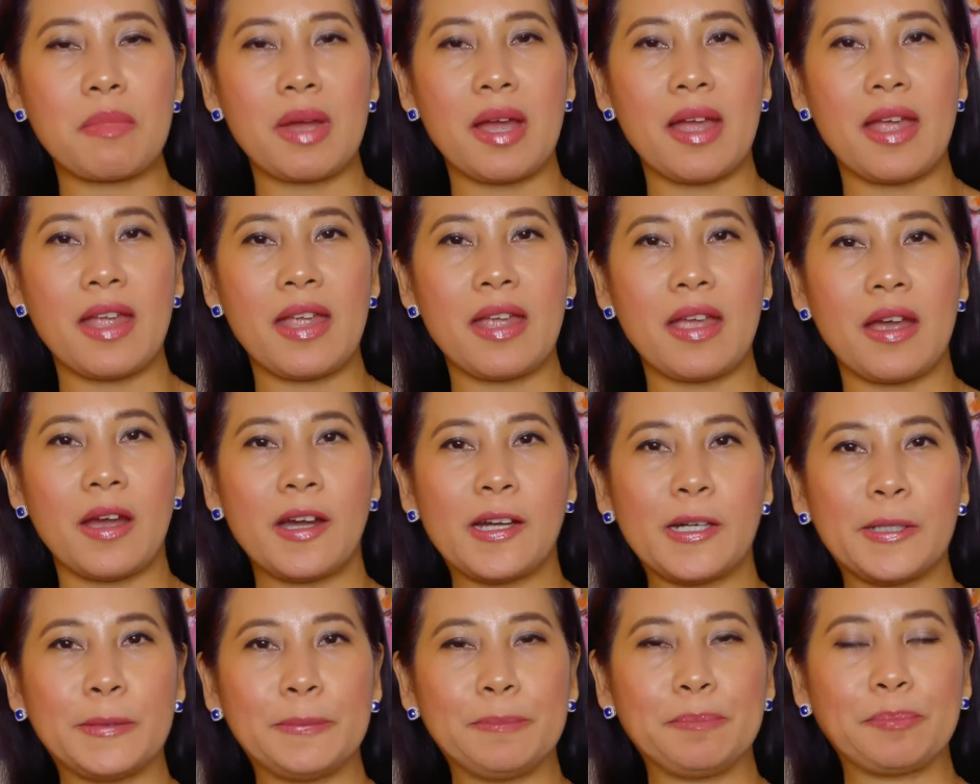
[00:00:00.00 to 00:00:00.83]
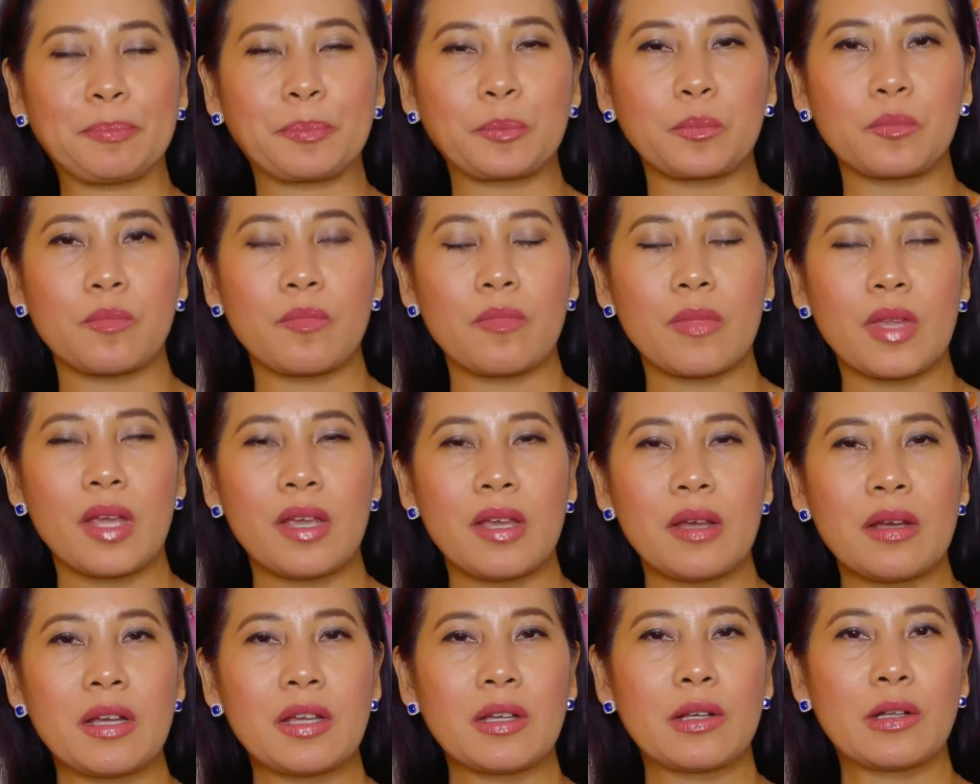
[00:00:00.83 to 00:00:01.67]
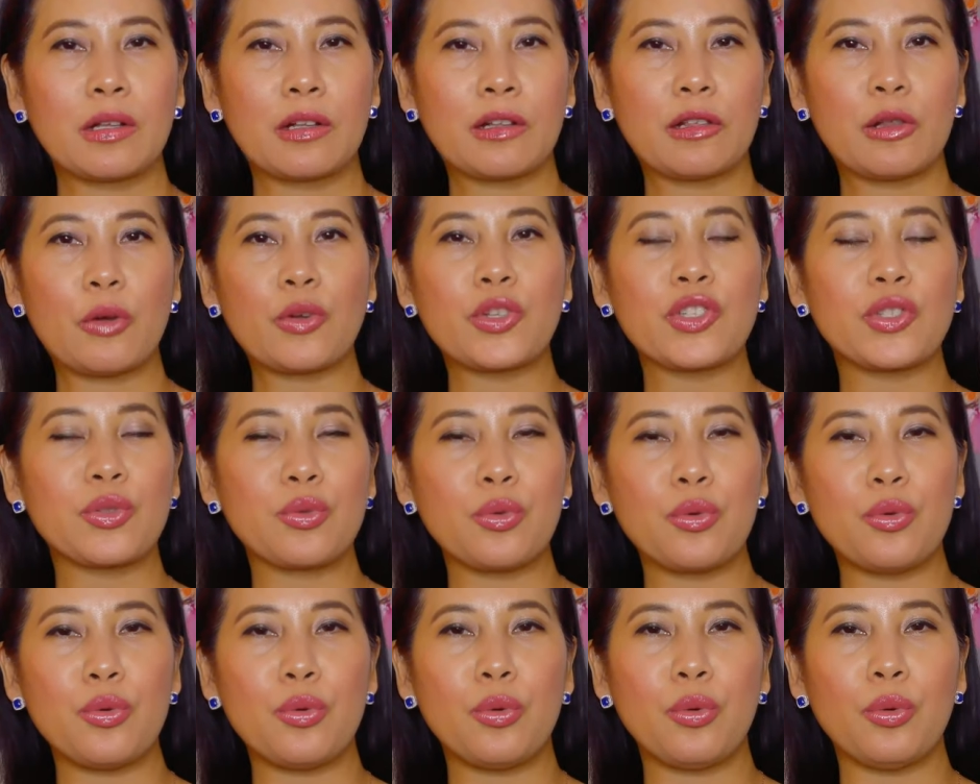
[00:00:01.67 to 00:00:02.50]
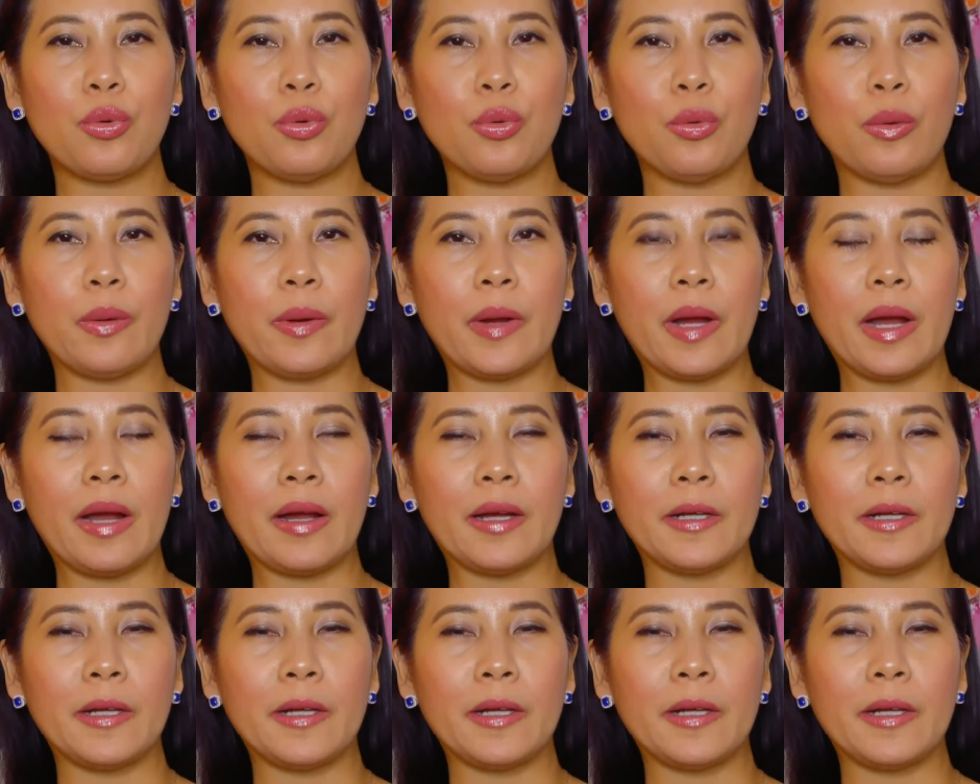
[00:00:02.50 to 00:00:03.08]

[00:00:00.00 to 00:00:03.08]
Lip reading: may close to